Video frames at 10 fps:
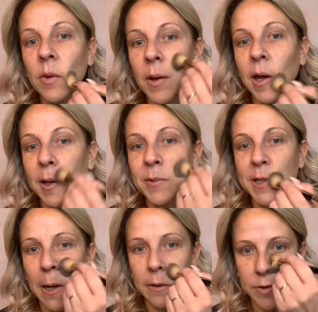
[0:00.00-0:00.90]
And I'm just
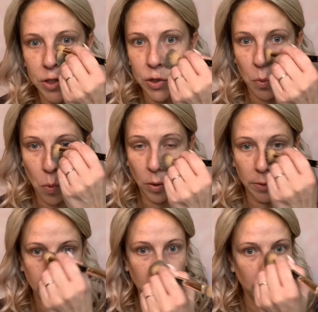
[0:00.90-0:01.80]
kind of
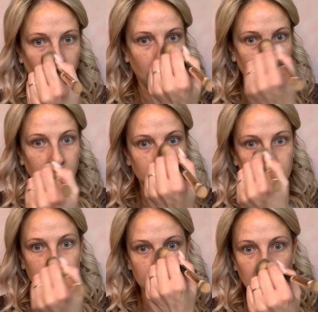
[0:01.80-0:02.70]
swirling it around